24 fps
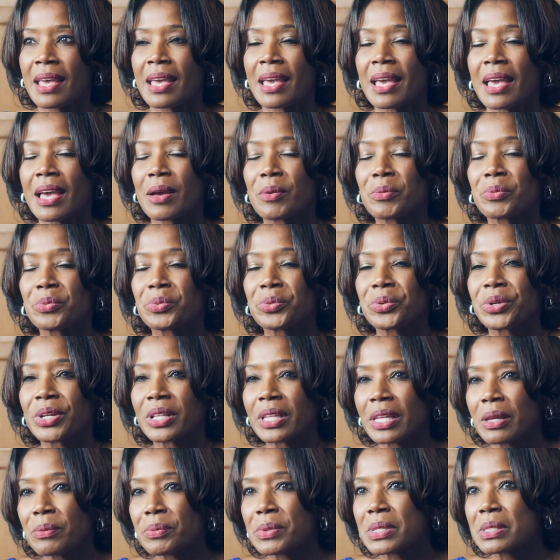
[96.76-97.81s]
And
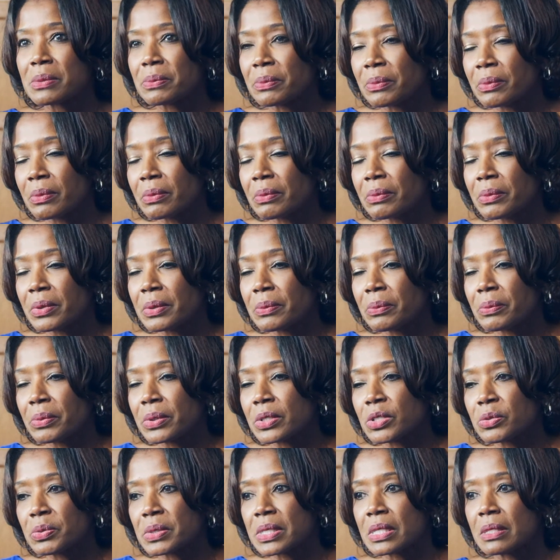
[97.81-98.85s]
really
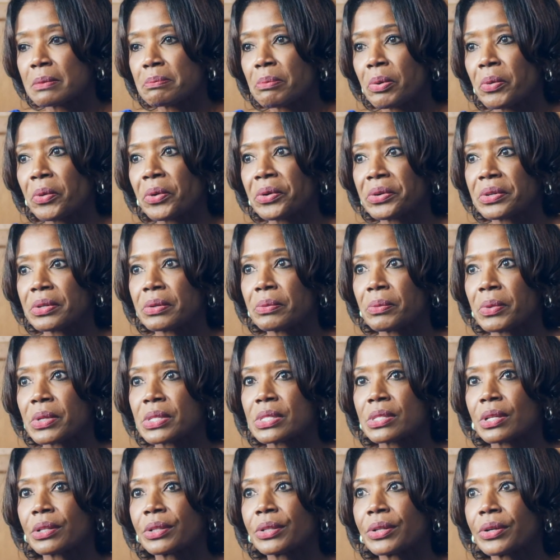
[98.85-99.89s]
which was important was
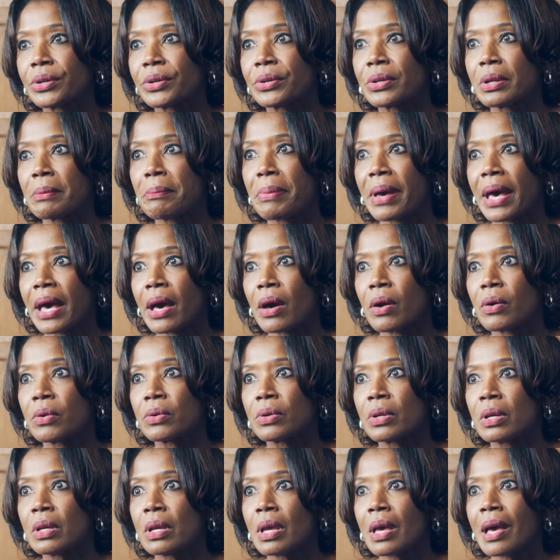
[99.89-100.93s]
to learn about
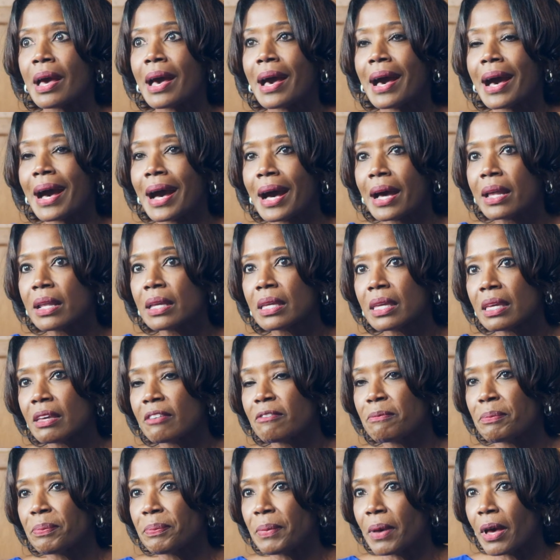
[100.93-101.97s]
how to give
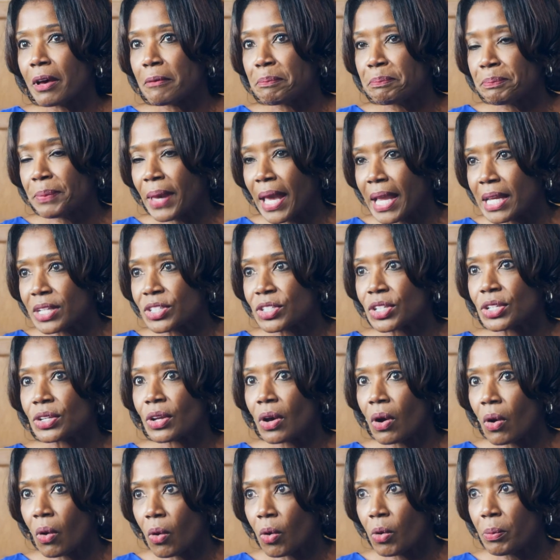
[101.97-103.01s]
a patient
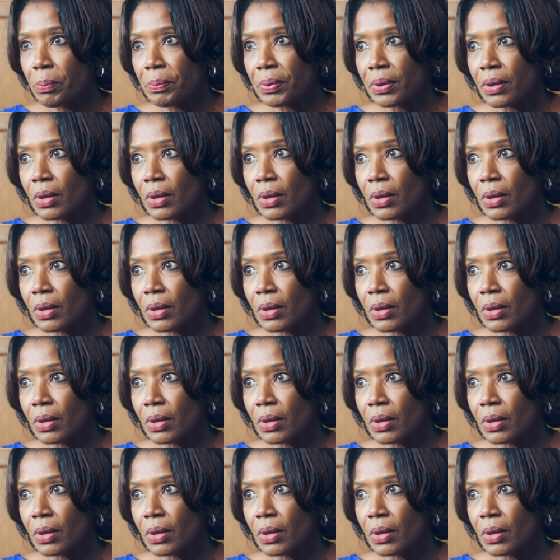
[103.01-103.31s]
hope